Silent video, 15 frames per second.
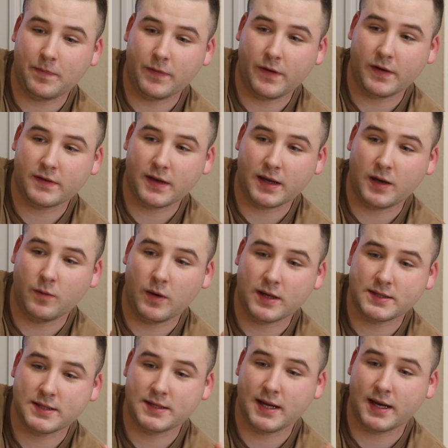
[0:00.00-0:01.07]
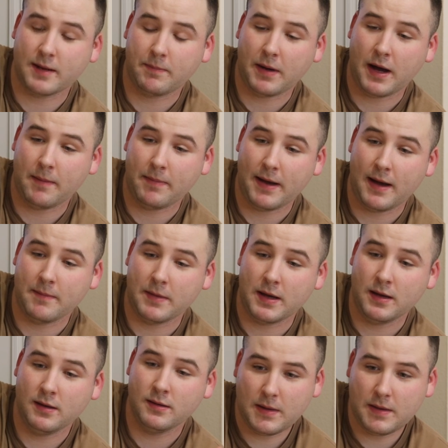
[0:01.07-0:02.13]
Looks like he wants to take a pop at
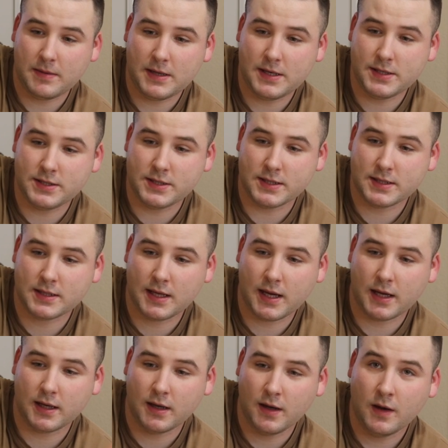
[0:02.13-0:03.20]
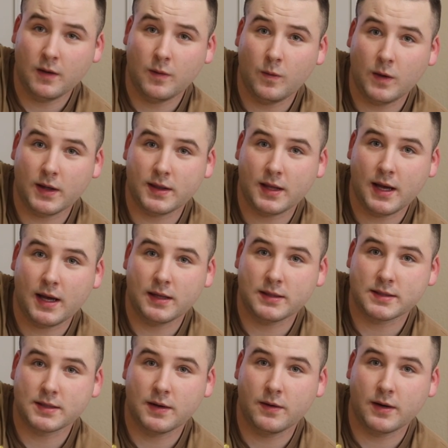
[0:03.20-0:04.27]
me. Maybe he's just like, what the hell
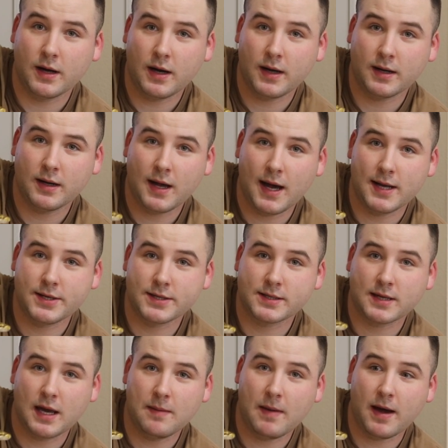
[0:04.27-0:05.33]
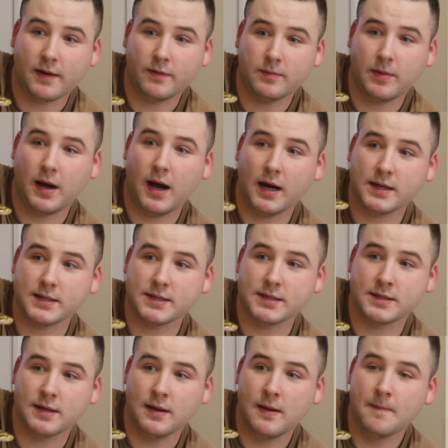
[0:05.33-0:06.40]
is going on? I just came out of a box.